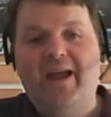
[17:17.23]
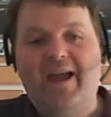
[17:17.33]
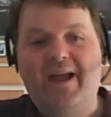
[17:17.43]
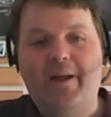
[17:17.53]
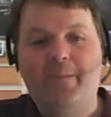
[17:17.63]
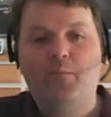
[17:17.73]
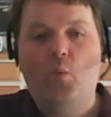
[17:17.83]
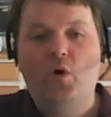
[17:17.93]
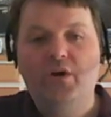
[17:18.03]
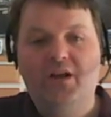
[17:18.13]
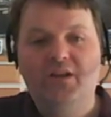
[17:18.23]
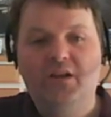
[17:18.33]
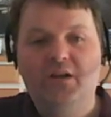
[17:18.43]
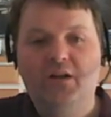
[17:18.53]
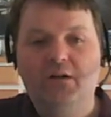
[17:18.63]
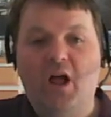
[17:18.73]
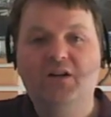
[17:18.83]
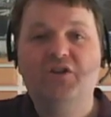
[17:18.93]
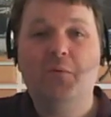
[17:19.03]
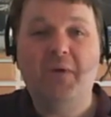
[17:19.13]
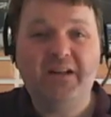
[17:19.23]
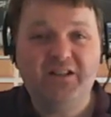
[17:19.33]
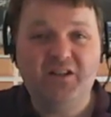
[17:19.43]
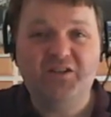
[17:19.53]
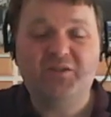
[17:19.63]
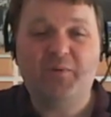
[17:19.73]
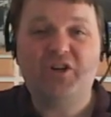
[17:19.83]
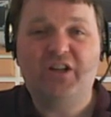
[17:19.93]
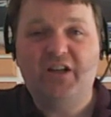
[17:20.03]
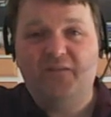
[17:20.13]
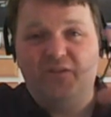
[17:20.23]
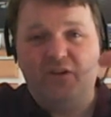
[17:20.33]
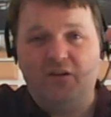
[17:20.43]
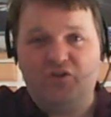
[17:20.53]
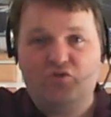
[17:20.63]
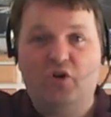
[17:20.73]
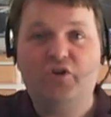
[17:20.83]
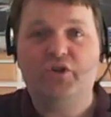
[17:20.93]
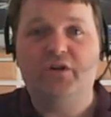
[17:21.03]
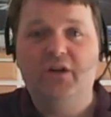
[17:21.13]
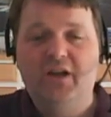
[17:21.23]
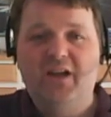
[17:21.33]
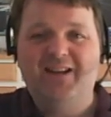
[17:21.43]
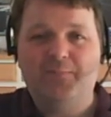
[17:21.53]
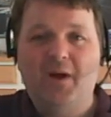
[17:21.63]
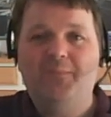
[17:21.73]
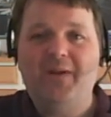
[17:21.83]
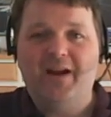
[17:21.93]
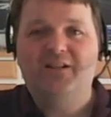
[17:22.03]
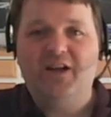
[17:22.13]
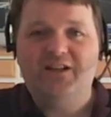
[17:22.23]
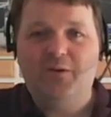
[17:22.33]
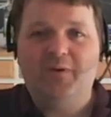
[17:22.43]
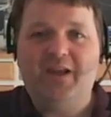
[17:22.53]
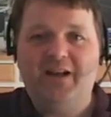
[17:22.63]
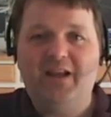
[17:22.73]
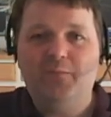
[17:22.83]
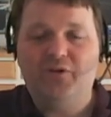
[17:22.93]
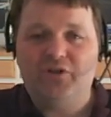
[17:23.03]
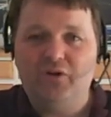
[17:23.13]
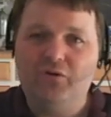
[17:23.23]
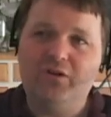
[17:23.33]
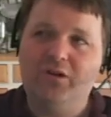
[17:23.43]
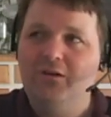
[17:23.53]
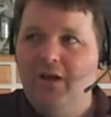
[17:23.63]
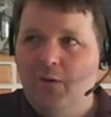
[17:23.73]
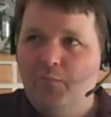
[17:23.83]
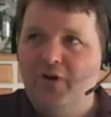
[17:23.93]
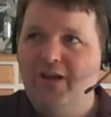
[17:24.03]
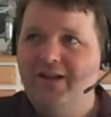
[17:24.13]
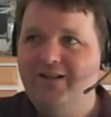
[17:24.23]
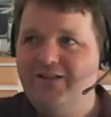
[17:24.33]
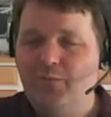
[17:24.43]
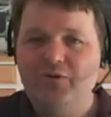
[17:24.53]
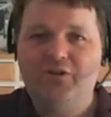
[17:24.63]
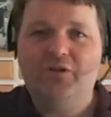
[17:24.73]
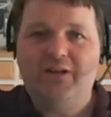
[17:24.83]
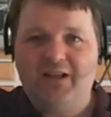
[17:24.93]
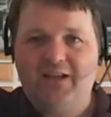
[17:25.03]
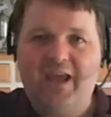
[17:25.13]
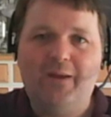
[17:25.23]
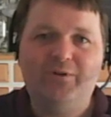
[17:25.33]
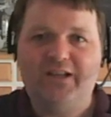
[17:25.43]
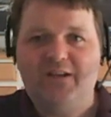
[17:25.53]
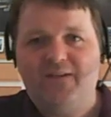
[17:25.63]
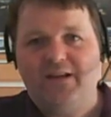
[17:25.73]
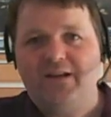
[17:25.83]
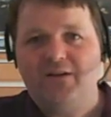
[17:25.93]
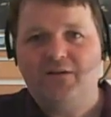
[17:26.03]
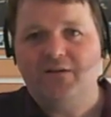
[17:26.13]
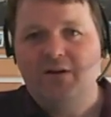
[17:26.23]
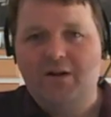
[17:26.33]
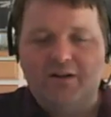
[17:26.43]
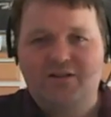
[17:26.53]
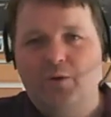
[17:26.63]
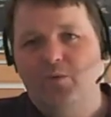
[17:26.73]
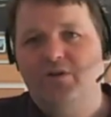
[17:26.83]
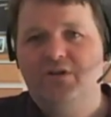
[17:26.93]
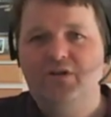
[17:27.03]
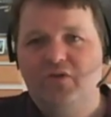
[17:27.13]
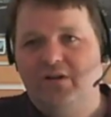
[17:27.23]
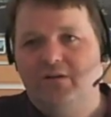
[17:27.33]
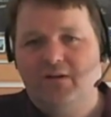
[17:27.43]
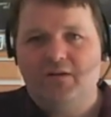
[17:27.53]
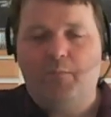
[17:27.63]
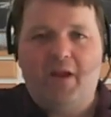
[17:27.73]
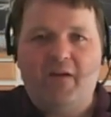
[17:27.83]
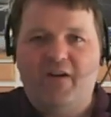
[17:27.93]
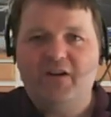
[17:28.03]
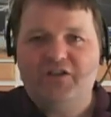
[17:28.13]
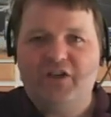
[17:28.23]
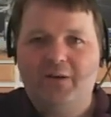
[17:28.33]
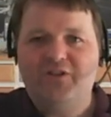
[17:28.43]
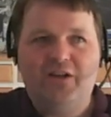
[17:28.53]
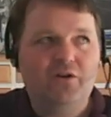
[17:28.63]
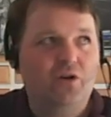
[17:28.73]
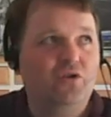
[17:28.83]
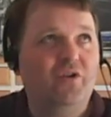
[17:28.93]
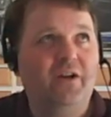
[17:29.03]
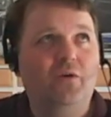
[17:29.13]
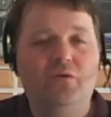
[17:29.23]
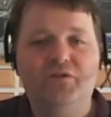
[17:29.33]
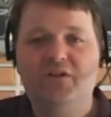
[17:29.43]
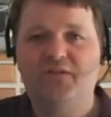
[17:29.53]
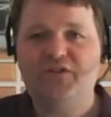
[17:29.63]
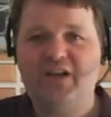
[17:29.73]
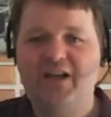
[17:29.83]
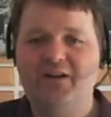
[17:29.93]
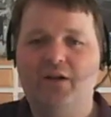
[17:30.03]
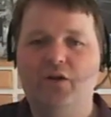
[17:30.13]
One on the long-term maintenance, especially of the structure. It might be airtight at the beginning, but you bring in someone to get cable TV or someone to drill the various times of the year you're drilling holes in the facade.